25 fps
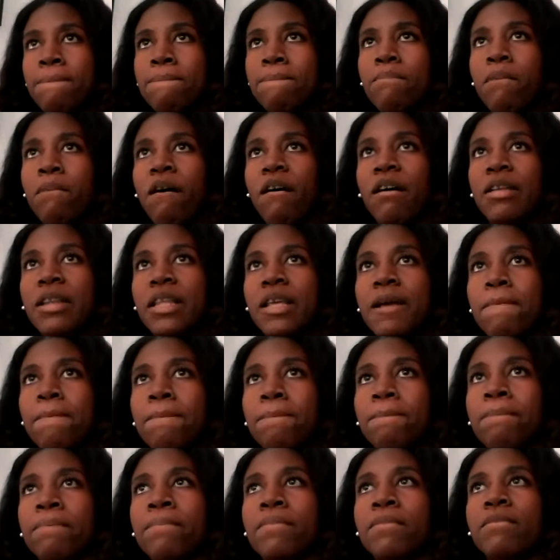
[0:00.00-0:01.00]
but
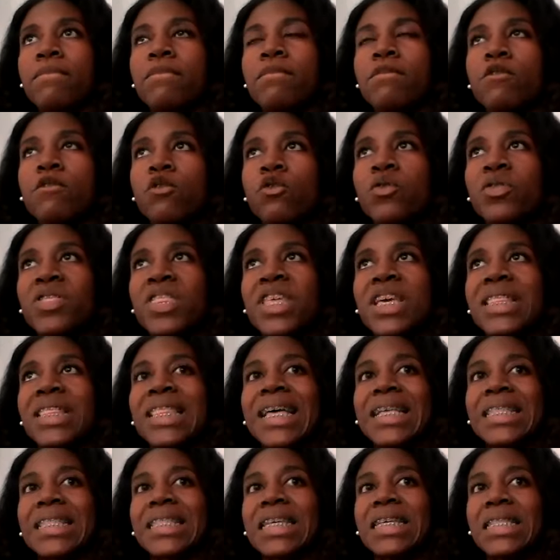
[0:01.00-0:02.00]
do you think
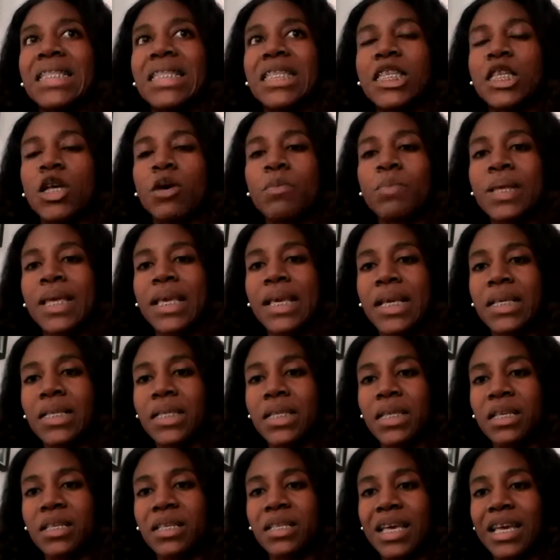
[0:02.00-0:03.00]
that in some
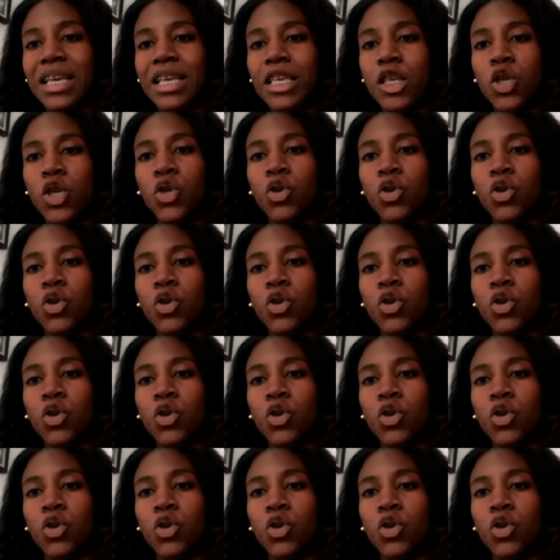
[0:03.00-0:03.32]
cases like